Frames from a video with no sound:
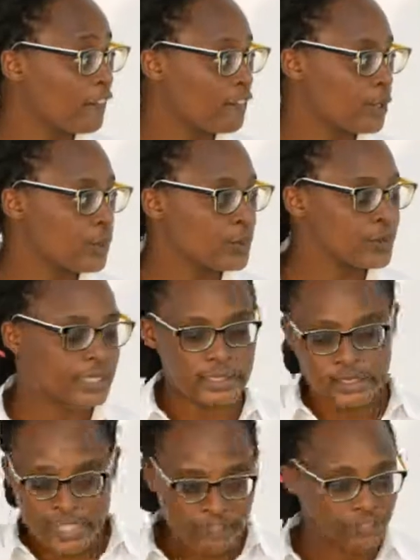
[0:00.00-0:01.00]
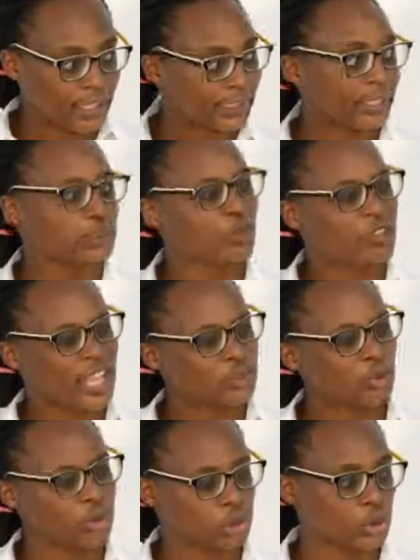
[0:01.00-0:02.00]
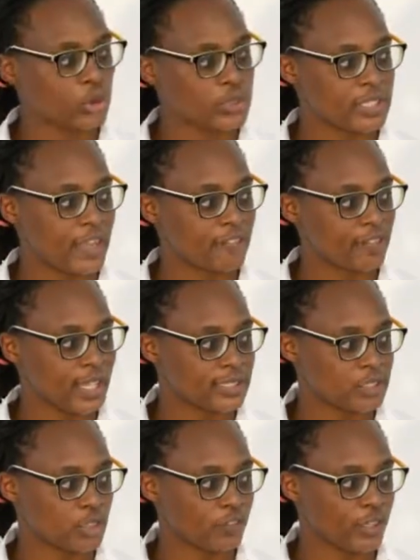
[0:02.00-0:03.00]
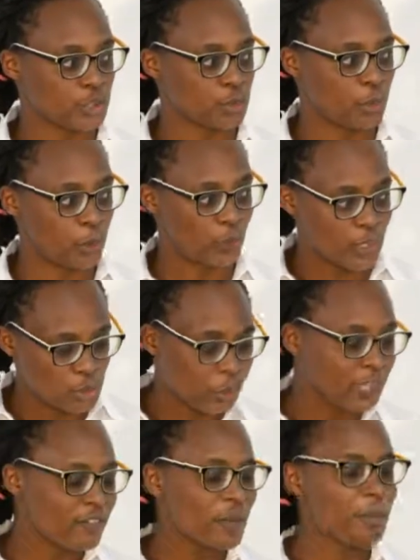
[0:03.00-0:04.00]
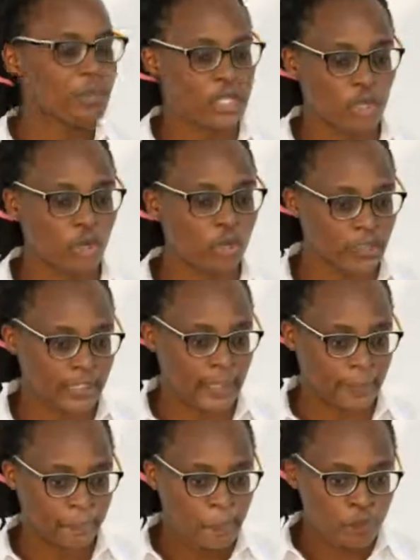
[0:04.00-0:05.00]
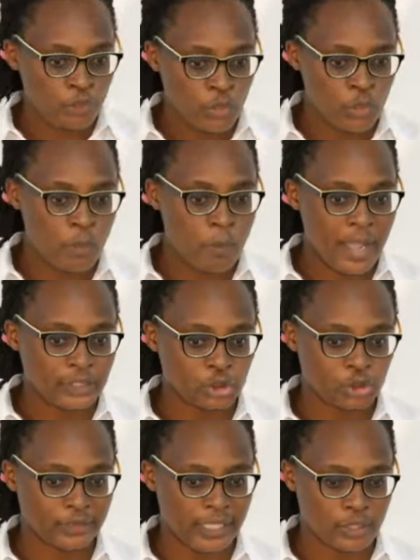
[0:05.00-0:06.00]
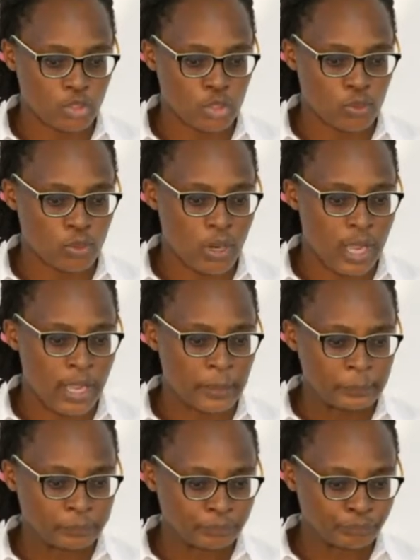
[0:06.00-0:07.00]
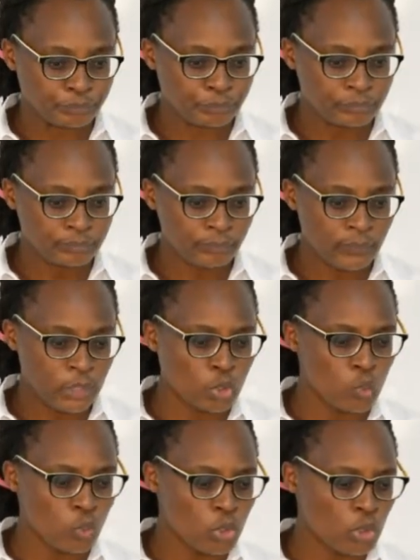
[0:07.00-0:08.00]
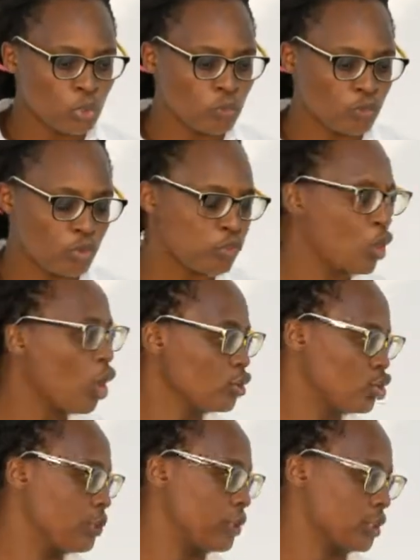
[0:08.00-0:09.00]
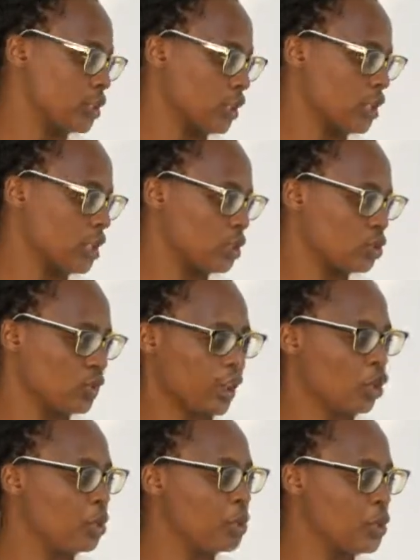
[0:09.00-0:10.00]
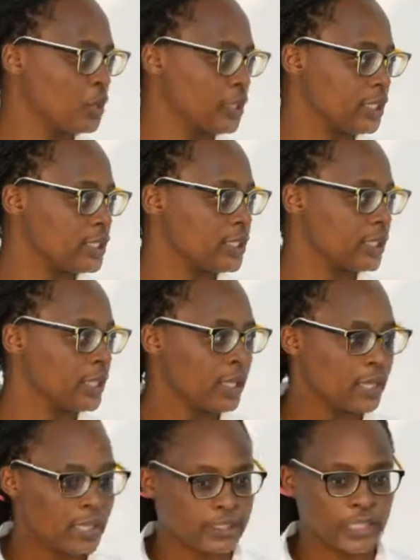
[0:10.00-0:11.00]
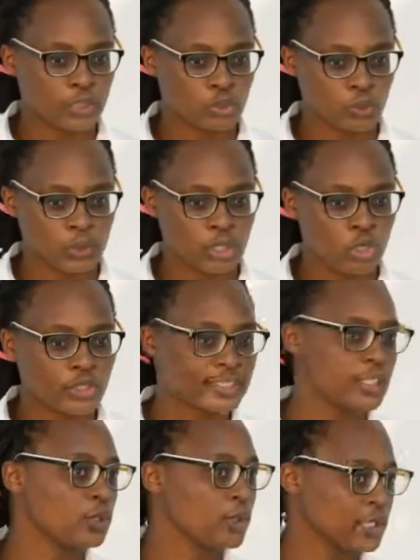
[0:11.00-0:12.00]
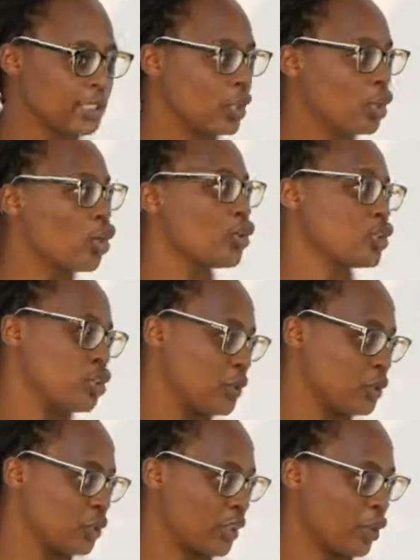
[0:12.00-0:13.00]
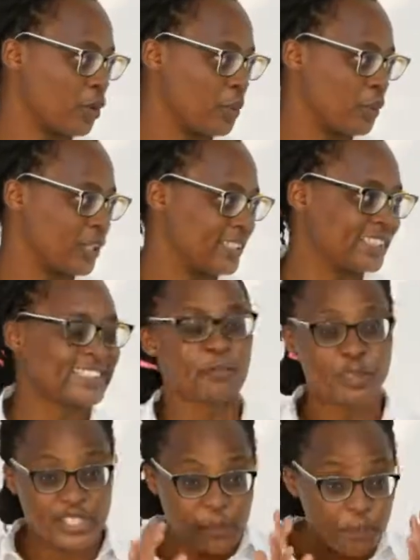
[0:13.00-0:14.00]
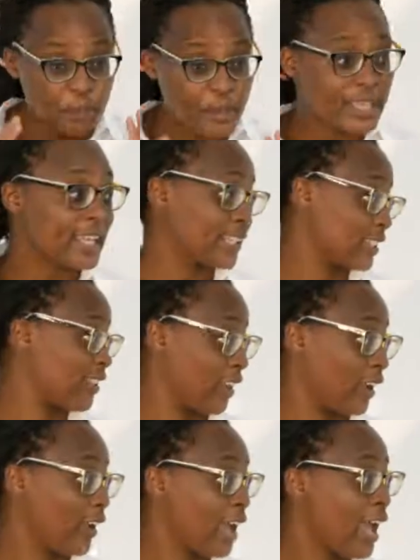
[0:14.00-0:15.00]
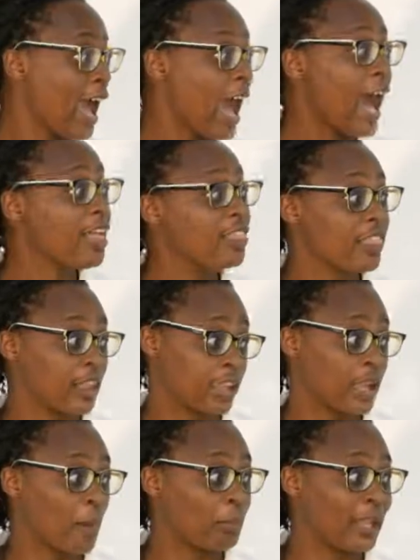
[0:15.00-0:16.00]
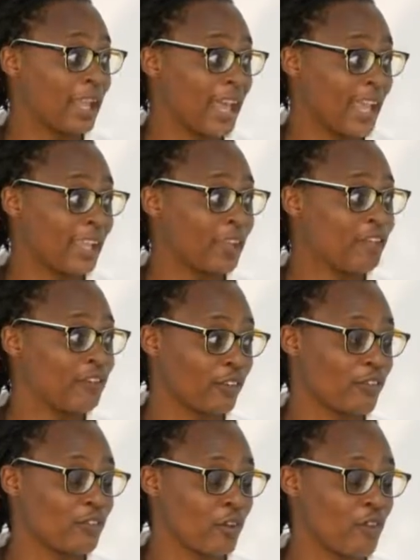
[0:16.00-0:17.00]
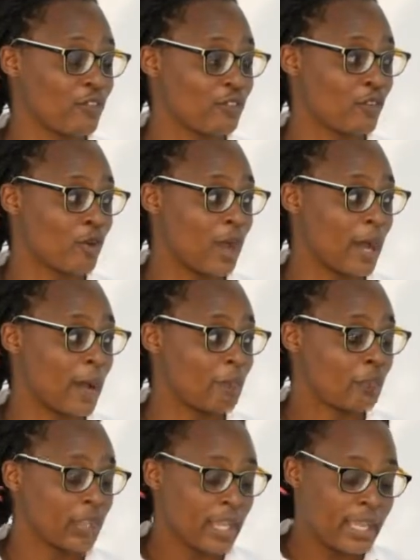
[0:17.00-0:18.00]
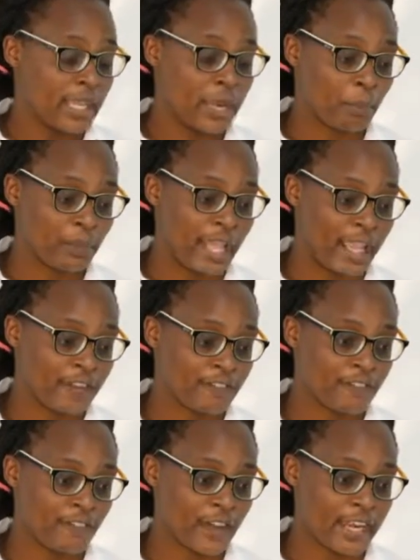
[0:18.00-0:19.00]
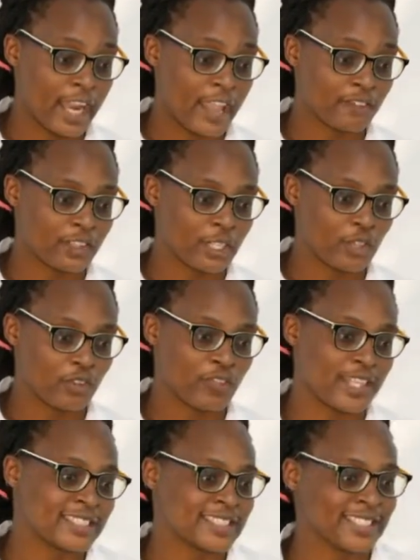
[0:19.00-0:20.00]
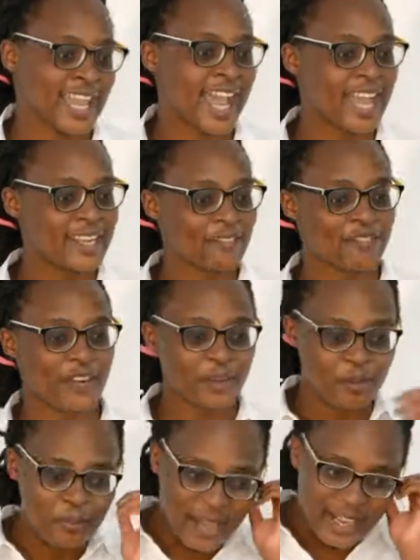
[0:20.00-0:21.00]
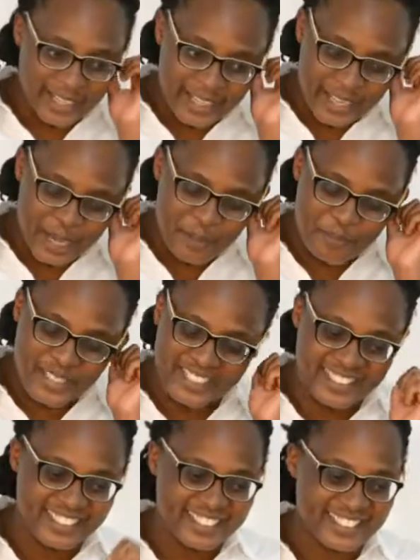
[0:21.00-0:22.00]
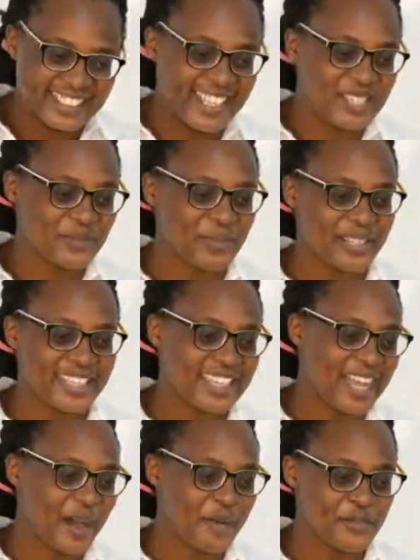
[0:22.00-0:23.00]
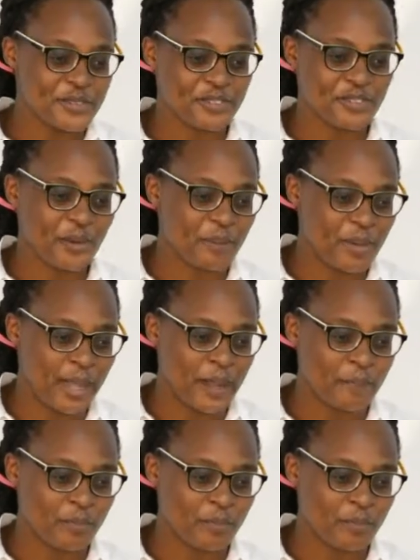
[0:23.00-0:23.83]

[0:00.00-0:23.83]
reviews and stuff like that. So that all shows diversity of experience. But even beyond that, you must show that you are you've contributed to the community and that you will continuously contribute to the community. It's the biggest thing, I think, in applying for an Ivy League university. I had a friend of mine, Desmond, he comes from